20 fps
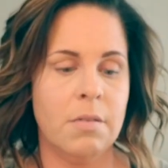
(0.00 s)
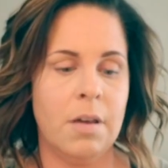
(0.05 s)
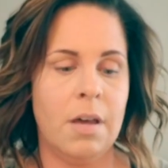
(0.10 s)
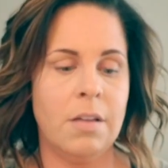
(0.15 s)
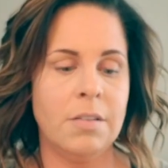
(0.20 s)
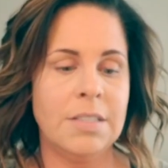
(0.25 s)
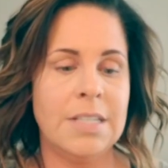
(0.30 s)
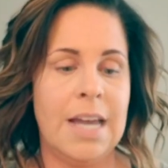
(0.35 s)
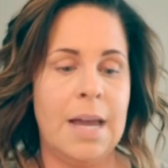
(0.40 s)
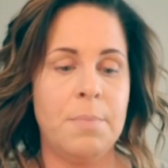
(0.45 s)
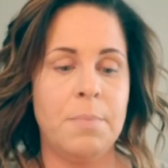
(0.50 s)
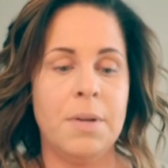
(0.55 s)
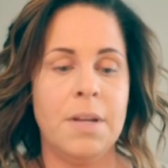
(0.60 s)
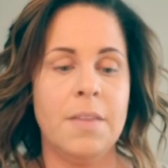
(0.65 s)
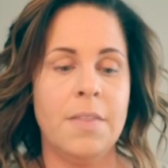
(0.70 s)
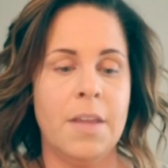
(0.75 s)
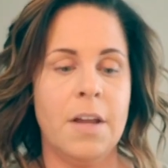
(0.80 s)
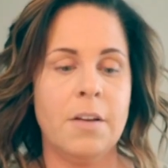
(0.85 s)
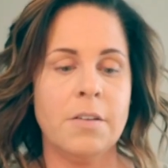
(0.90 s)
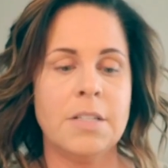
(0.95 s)
I'll tap it
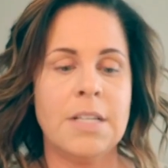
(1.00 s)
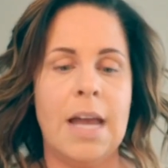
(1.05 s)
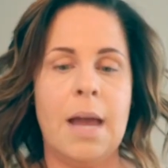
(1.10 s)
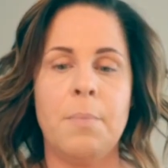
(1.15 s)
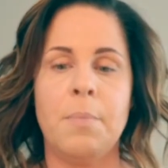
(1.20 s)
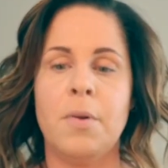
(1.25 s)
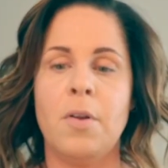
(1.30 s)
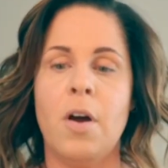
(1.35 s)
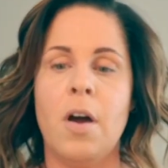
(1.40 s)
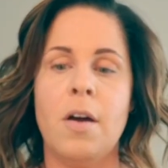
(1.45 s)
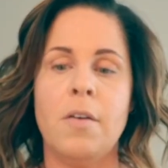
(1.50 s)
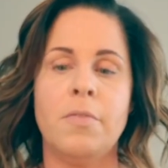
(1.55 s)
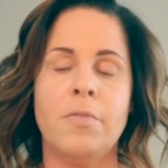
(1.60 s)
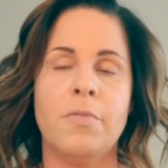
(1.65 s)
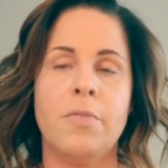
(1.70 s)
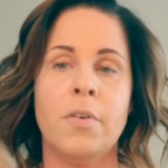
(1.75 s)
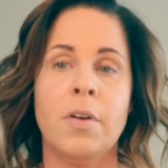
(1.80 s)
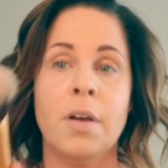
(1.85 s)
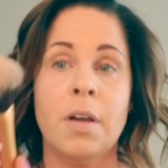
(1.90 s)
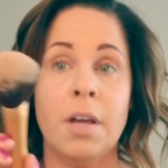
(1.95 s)
in there, tap it
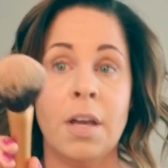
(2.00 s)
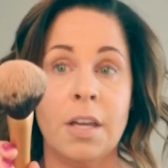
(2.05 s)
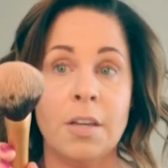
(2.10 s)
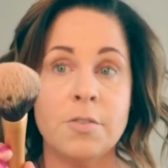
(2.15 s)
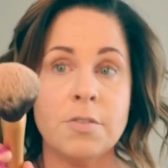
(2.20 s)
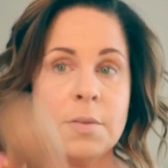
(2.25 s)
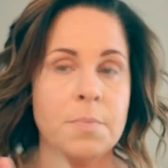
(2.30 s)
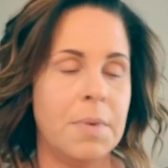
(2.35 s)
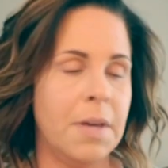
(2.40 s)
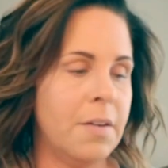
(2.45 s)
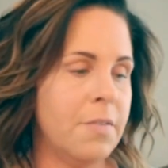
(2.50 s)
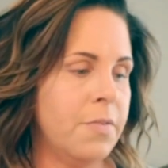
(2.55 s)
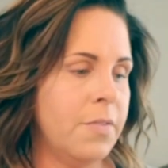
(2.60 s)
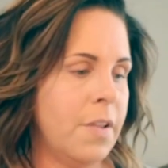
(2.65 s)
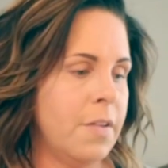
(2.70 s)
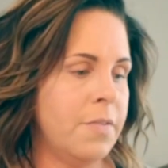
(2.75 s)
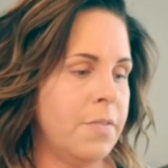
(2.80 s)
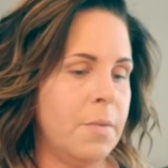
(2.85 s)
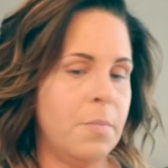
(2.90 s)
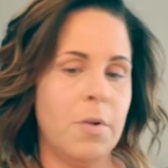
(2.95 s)
off, use a big
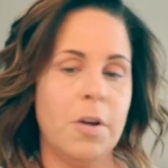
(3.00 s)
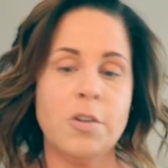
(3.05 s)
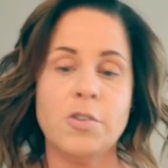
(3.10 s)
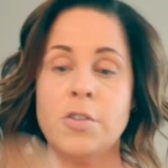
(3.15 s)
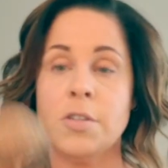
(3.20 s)
fluffy brush.